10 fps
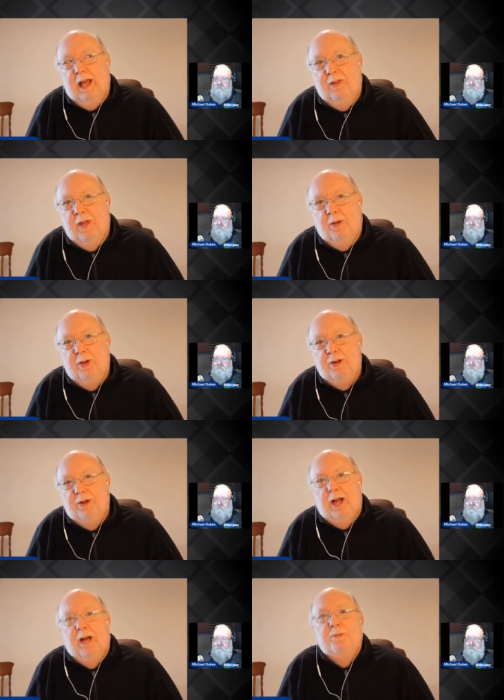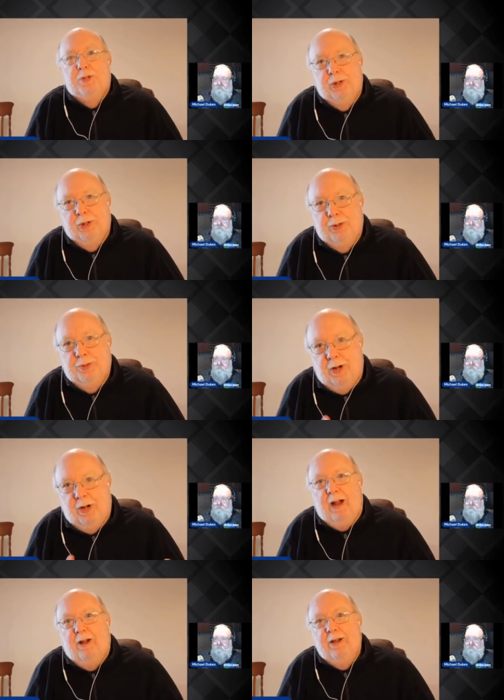And then when you come to, you
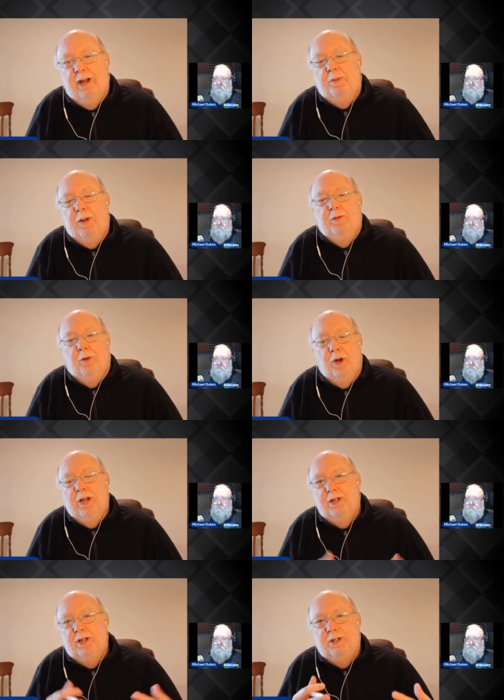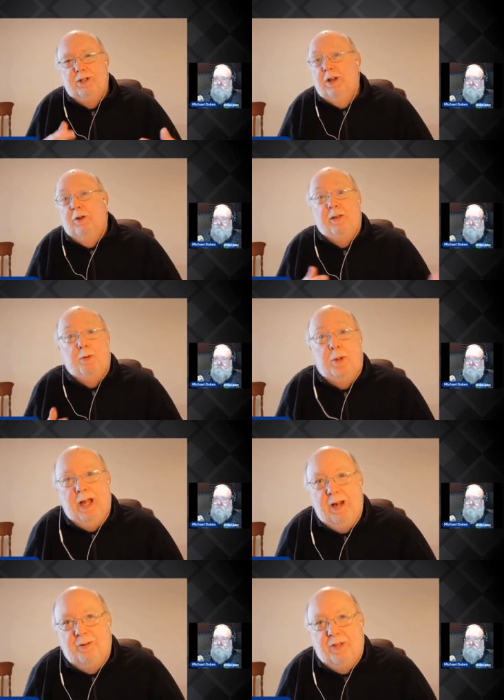know, how are you going to pay for it? You just, you don't have a
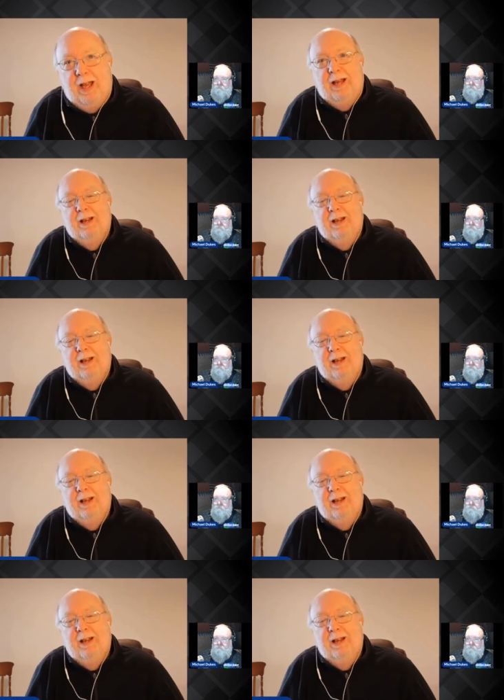plan for that.